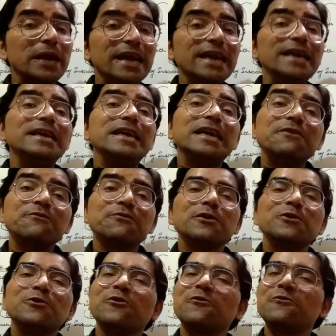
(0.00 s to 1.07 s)
pain in
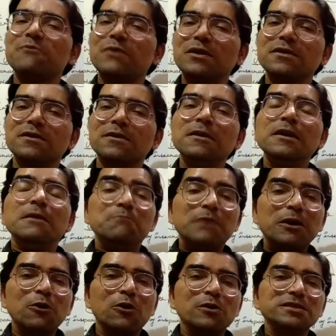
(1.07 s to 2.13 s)
front of mother,
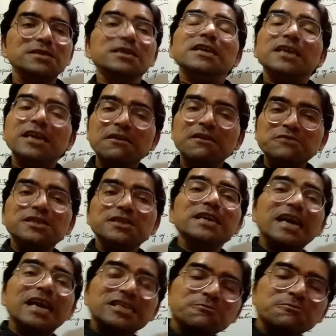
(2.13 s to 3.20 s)
because if
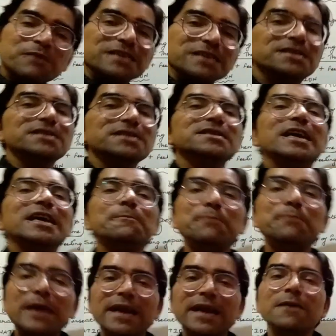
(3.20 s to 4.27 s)
she expresses that
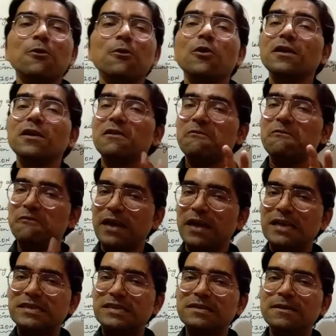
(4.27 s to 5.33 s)
pain on her
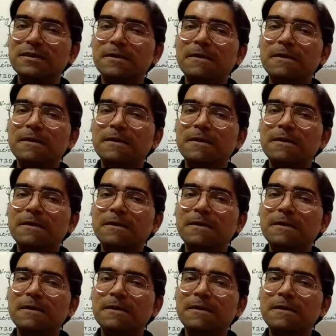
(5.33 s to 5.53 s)
face,